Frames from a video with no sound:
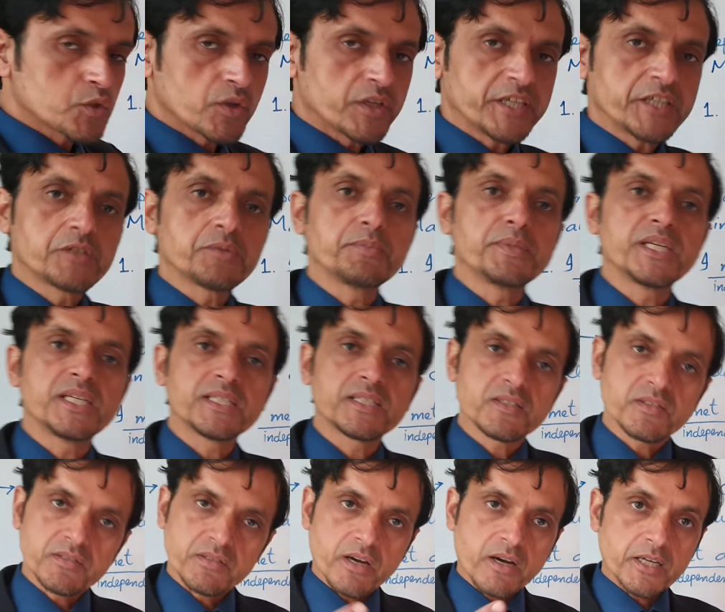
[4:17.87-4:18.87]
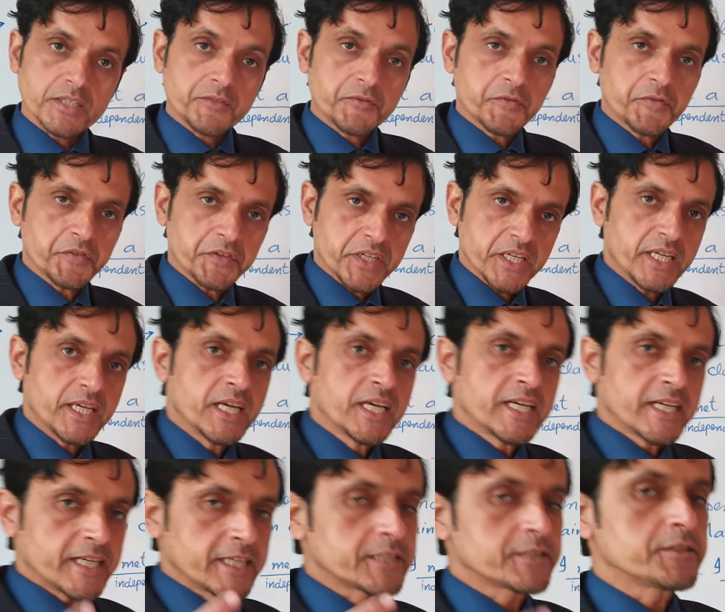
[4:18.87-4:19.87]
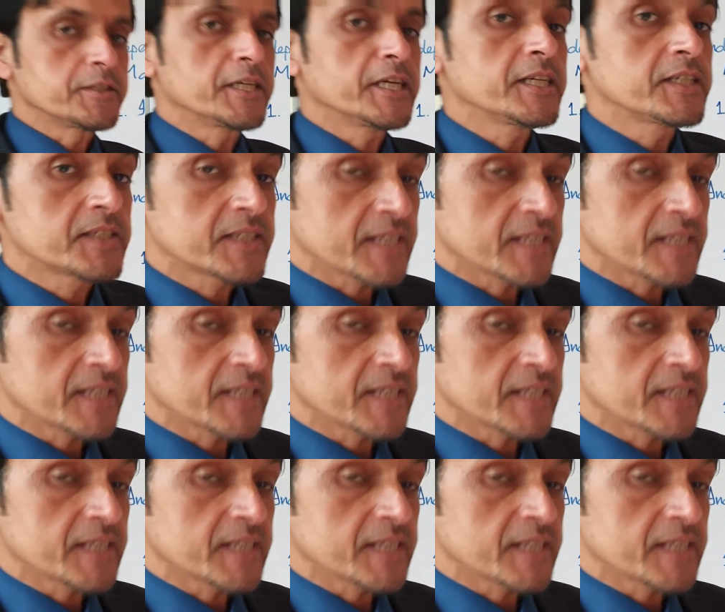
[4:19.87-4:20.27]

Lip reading: it means not free. It needs